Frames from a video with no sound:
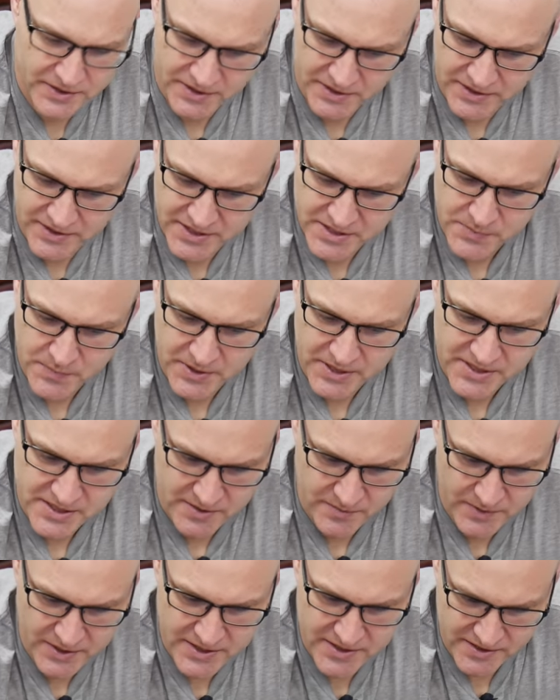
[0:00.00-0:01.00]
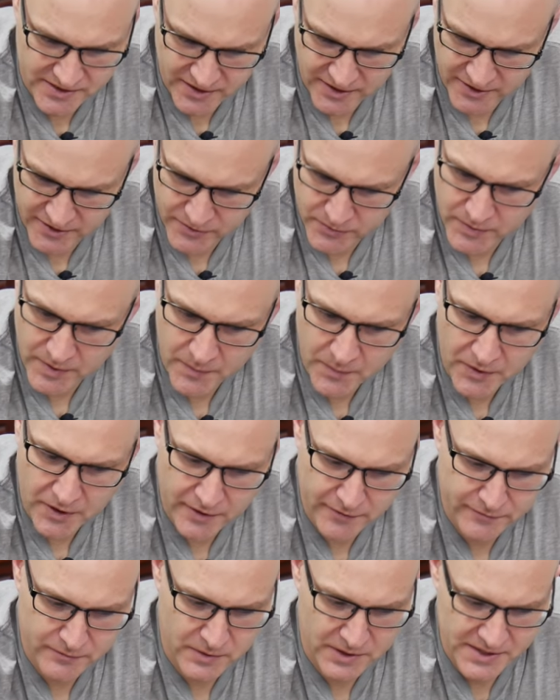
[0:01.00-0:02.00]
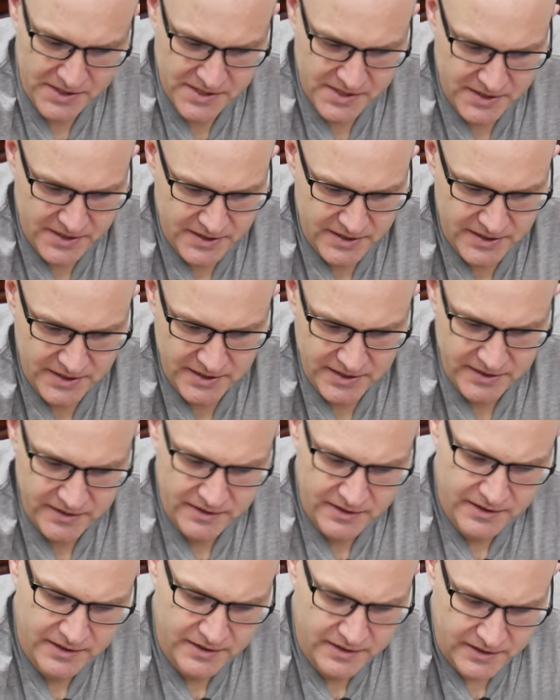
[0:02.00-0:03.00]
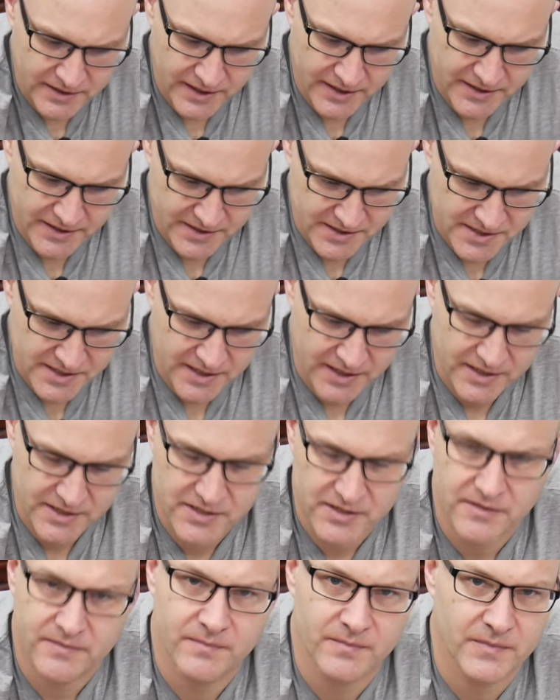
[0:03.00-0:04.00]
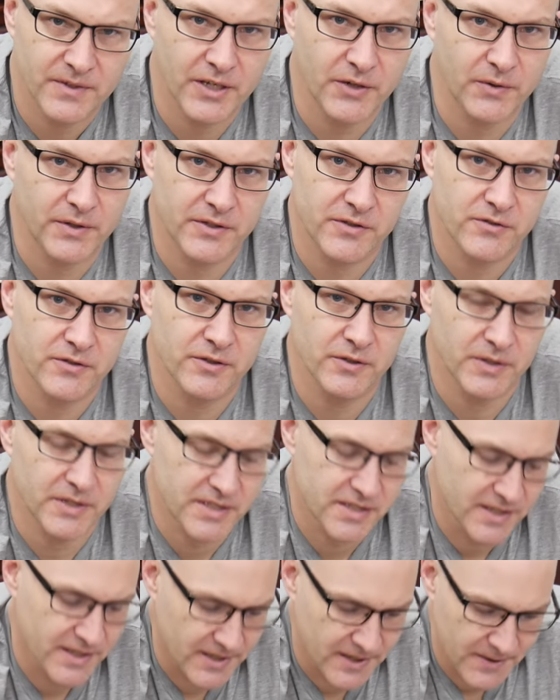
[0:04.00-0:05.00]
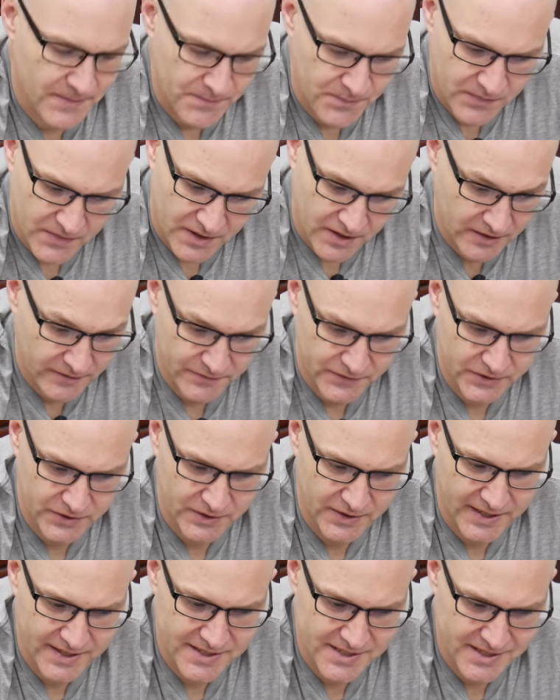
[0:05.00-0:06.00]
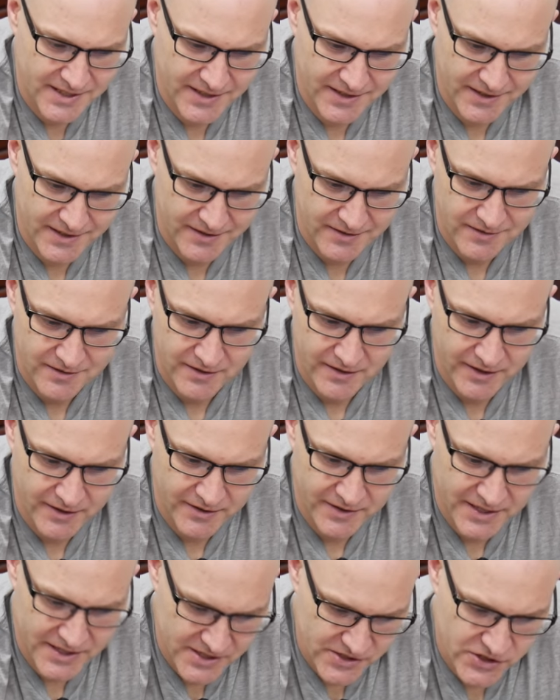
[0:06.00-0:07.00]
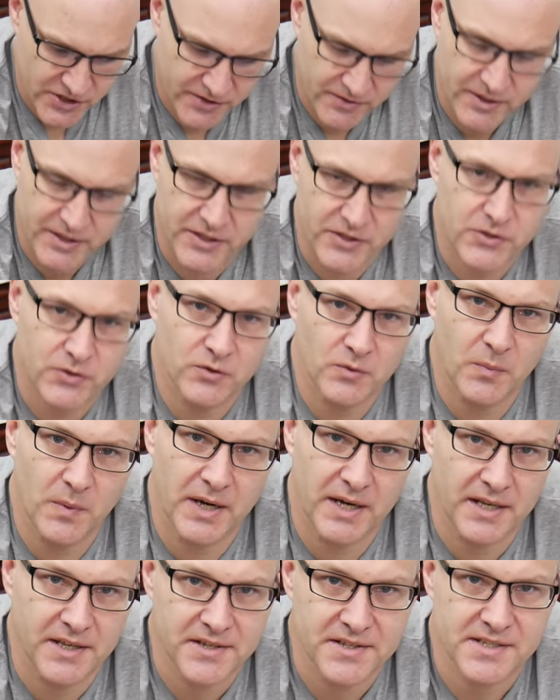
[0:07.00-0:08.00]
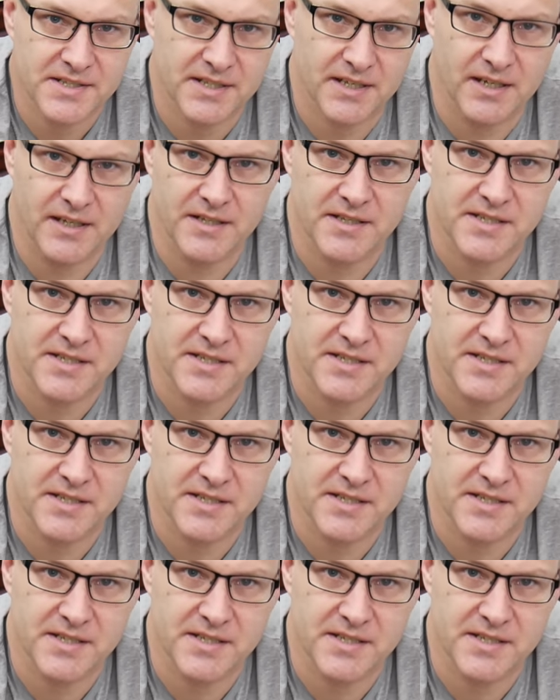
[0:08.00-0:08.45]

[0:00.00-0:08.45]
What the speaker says: that these PCBs are going to rip off once the cutter starts going through it. Hopefully it'll hang together. Now I need to generate the tool paths and